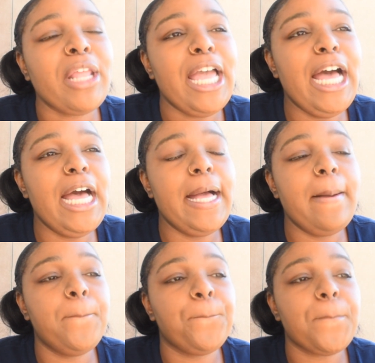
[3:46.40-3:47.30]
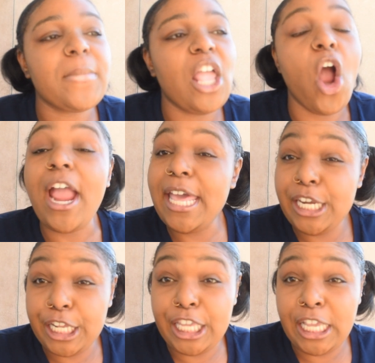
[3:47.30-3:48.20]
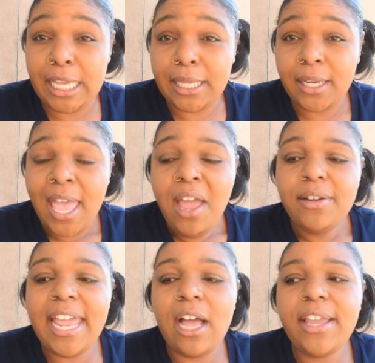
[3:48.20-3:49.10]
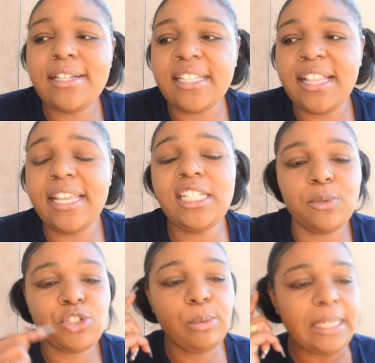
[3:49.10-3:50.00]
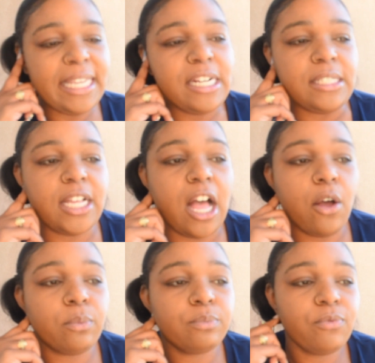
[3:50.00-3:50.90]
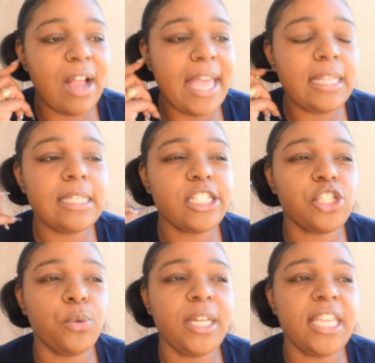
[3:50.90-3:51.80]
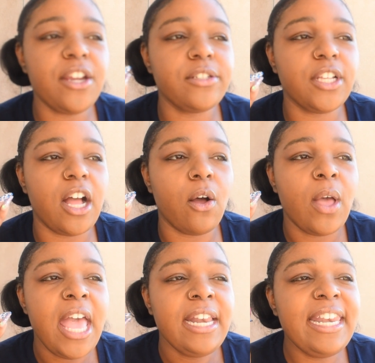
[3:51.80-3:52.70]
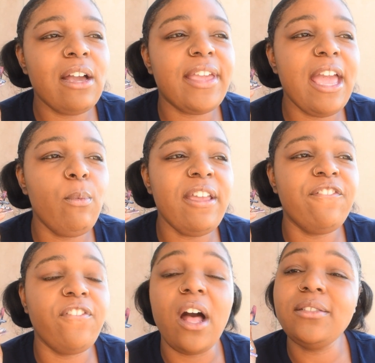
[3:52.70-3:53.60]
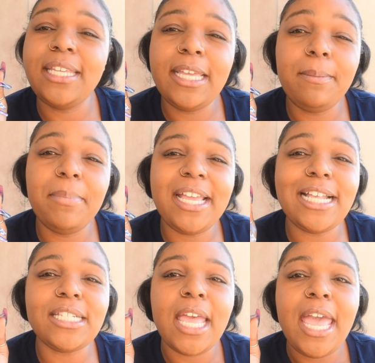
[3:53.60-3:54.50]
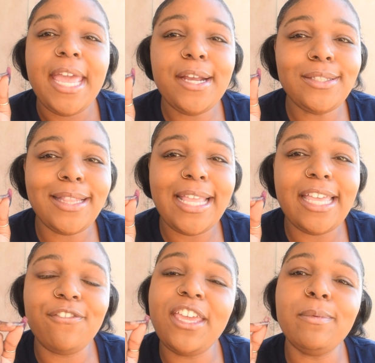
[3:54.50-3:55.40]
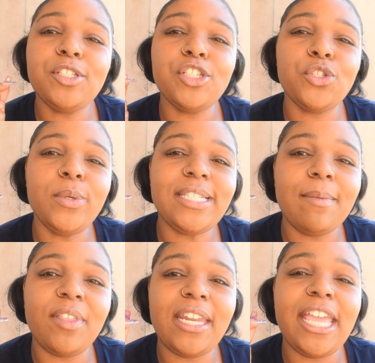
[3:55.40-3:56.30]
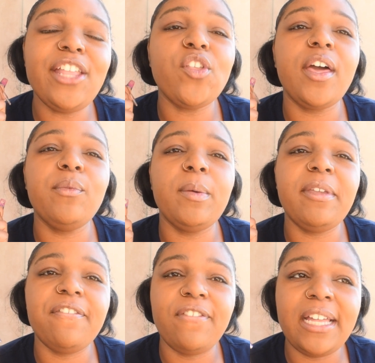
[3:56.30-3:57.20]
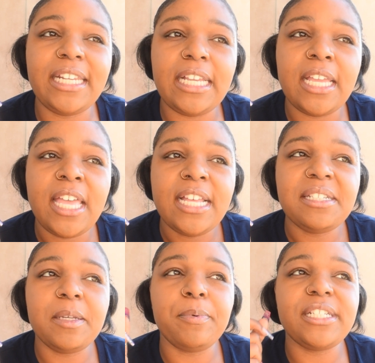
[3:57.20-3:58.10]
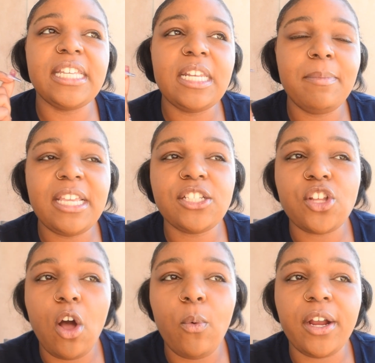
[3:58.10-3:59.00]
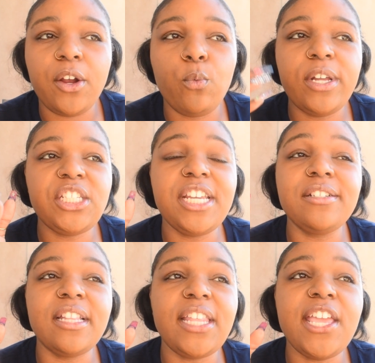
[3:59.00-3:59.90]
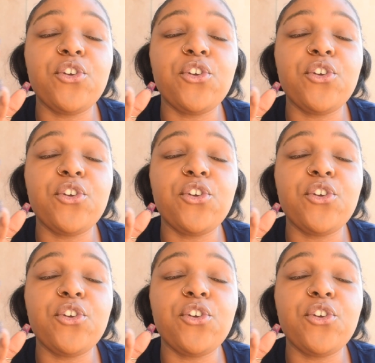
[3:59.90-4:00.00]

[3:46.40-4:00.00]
are at it again. Now, here's the thing. This was 20 years ago, right? This is 20 years ago. Now, can we fault him? Because here's the thing. If he was just doing something and he thought it would be funny to pretend to be his coworker, which here's the thing.